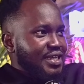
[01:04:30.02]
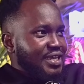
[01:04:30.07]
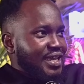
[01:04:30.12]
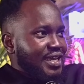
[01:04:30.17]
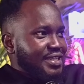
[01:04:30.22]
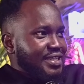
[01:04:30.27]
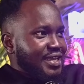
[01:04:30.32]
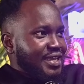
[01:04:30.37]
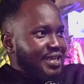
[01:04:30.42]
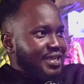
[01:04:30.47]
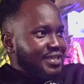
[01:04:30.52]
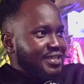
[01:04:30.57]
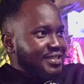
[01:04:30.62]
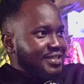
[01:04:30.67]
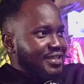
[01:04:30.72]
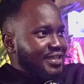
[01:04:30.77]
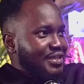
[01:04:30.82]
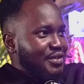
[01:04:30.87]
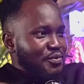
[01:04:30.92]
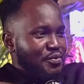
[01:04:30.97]

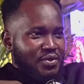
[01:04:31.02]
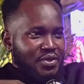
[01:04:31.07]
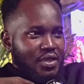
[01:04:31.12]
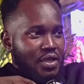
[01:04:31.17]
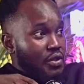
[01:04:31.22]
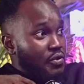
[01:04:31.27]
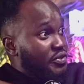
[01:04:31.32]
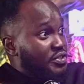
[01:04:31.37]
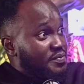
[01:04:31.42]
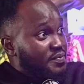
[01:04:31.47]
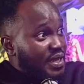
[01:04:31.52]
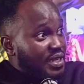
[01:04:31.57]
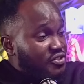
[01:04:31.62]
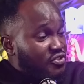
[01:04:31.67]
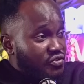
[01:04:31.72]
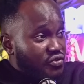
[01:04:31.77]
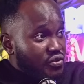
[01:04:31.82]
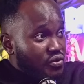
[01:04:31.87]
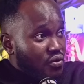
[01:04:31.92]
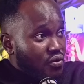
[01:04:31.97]
then Christmas
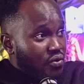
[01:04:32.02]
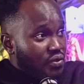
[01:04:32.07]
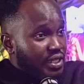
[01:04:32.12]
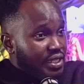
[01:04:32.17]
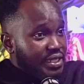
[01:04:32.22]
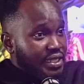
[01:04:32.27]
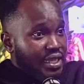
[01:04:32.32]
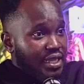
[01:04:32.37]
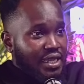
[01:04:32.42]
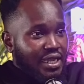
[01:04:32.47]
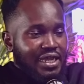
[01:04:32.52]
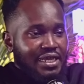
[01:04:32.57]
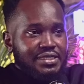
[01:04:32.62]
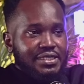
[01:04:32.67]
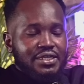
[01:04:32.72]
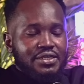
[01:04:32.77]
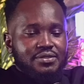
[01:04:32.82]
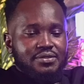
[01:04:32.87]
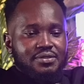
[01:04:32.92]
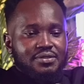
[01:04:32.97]
trio, and
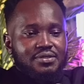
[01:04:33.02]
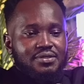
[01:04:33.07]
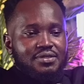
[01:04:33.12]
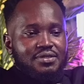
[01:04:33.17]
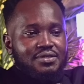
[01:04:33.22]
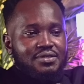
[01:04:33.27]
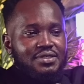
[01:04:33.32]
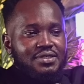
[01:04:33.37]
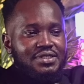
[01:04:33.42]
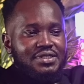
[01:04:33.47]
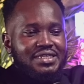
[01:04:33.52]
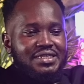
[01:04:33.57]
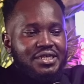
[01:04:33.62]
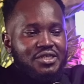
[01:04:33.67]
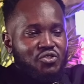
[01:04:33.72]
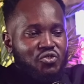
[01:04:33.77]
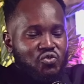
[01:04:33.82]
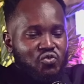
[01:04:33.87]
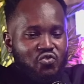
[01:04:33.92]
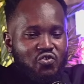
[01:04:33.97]
then they
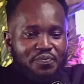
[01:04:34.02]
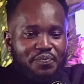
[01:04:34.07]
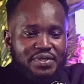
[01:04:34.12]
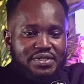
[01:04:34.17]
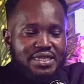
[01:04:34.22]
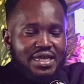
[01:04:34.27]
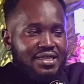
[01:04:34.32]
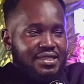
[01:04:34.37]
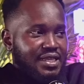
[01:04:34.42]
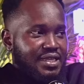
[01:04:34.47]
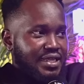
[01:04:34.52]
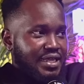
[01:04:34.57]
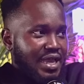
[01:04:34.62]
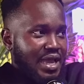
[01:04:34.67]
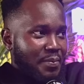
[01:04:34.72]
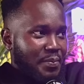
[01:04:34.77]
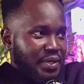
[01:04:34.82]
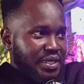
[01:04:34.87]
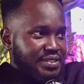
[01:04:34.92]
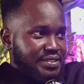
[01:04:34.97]
just sweep it under the
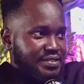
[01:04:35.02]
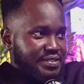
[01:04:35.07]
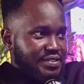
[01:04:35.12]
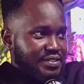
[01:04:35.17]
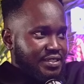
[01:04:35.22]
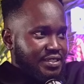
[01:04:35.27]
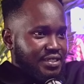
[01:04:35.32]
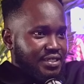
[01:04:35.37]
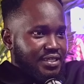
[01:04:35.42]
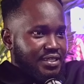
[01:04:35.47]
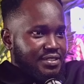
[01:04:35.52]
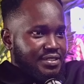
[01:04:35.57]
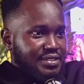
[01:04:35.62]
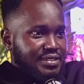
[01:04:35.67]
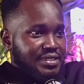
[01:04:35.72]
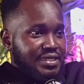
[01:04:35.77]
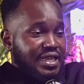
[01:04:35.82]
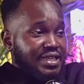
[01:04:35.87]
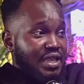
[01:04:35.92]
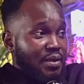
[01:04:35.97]
carpet.
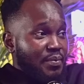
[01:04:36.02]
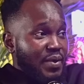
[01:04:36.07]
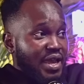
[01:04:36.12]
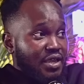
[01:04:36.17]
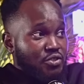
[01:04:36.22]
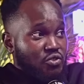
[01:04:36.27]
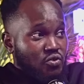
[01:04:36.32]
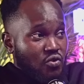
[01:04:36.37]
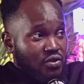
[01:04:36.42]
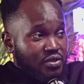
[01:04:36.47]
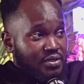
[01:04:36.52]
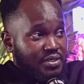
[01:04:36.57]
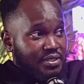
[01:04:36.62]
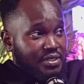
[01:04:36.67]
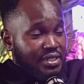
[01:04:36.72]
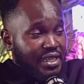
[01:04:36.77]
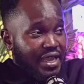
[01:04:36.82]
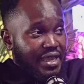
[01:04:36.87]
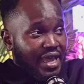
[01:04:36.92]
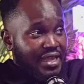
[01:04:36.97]
Cecilia Dapa joke,
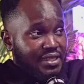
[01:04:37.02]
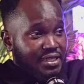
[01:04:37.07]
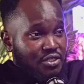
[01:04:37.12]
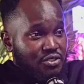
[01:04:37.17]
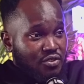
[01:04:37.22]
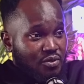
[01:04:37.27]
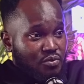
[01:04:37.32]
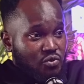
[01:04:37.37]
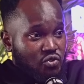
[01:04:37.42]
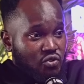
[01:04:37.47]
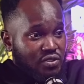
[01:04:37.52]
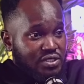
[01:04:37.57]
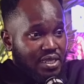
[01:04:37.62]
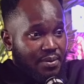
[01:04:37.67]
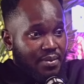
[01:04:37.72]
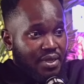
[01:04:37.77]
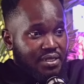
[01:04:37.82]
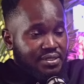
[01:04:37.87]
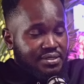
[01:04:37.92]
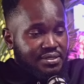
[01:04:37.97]
like I did some jokes
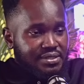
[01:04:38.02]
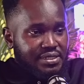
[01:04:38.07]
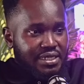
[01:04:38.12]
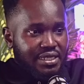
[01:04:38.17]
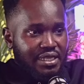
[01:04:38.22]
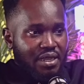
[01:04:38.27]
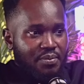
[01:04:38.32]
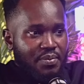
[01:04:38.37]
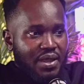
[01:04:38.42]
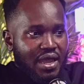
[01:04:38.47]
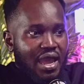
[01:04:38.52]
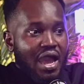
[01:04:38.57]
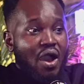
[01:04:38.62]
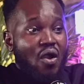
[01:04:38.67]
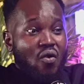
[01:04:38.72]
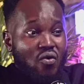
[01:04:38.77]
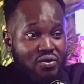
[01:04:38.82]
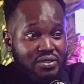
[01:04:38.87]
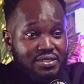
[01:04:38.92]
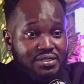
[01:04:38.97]
about Cecilia Dapa. I
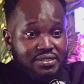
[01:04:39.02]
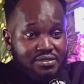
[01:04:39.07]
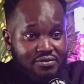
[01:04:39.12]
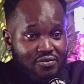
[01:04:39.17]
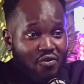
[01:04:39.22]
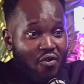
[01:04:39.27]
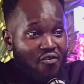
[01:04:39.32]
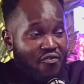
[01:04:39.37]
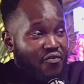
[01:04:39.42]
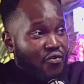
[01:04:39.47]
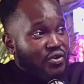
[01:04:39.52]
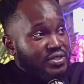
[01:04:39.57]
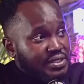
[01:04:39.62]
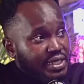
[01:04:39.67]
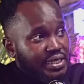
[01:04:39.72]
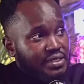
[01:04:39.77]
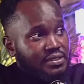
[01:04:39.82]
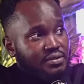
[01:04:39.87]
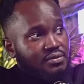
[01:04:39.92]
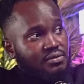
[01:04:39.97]
was
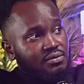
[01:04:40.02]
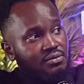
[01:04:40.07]
confronted.